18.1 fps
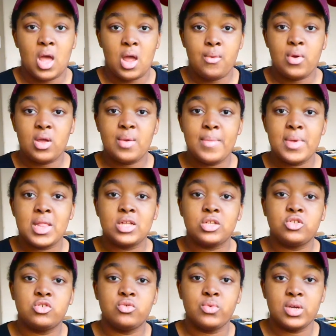I recommend
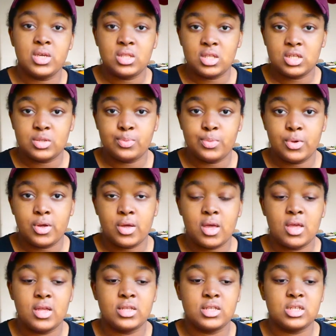that you read this book.
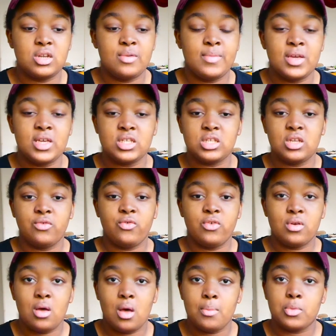It's an amazing,
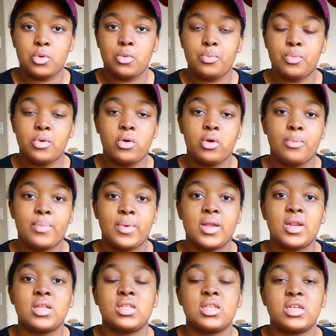phenomenal book,
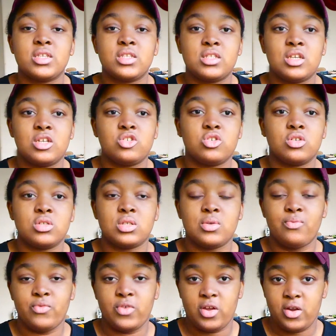but it does touch on
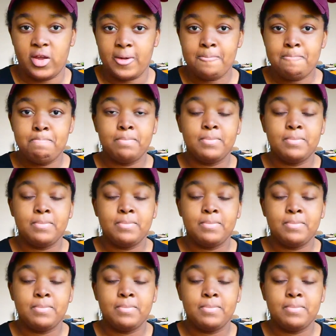some very